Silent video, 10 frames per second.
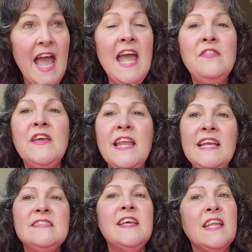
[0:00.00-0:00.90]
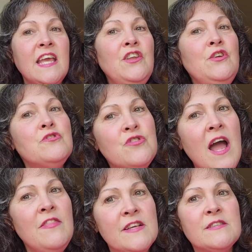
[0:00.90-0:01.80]
And then he said, can you
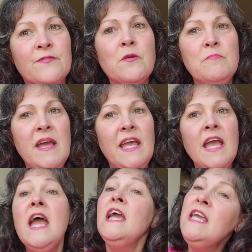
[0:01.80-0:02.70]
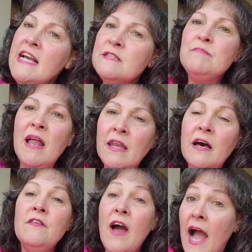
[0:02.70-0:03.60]
try this for me? Yes, my
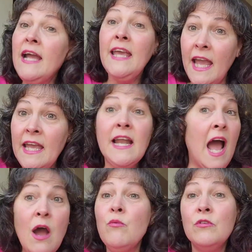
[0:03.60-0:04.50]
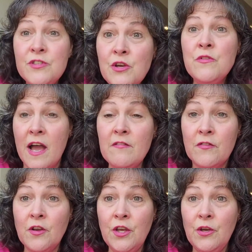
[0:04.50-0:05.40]
love, I can. I will do that
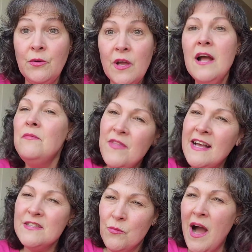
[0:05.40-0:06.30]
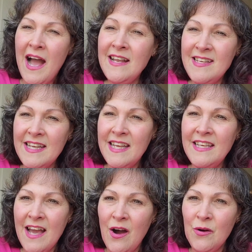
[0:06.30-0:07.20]
for you. That's why I did
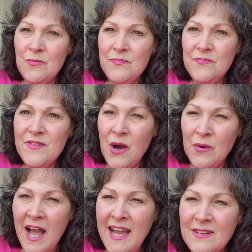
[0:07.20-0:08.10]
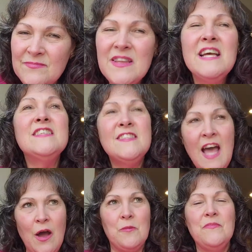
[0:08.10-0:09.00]
it, y'all. Okay?
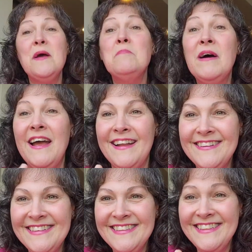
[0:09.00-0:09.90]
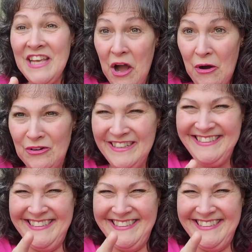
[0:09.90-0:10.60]
So, but y'all,